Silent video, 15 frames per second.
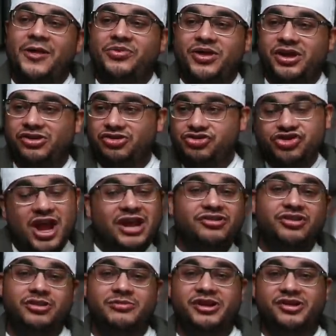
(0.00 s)
and then
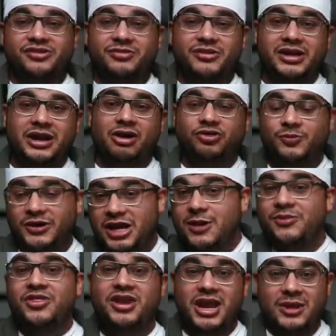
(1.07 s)
changing them into something else, but
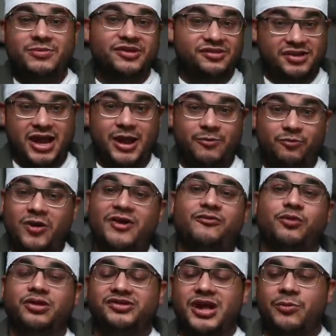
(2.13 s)
keeping the name the same,
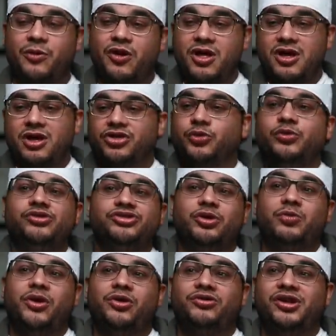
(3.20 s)
right? For example, the
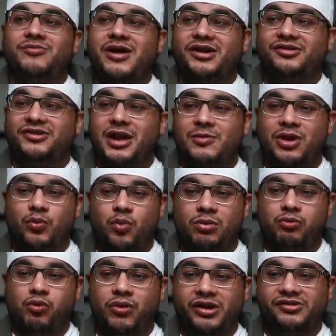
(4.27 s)
Russo brothers had made a statement at
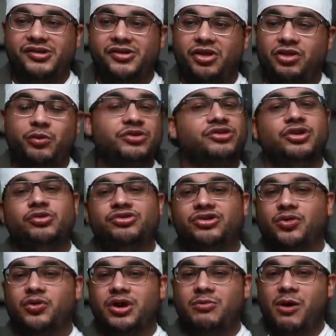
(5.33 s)
one point saying that there was no
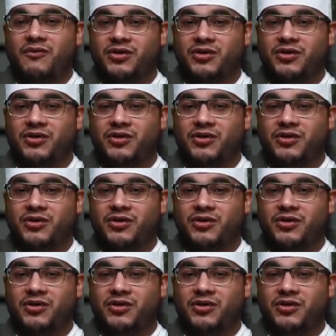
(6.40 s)
story in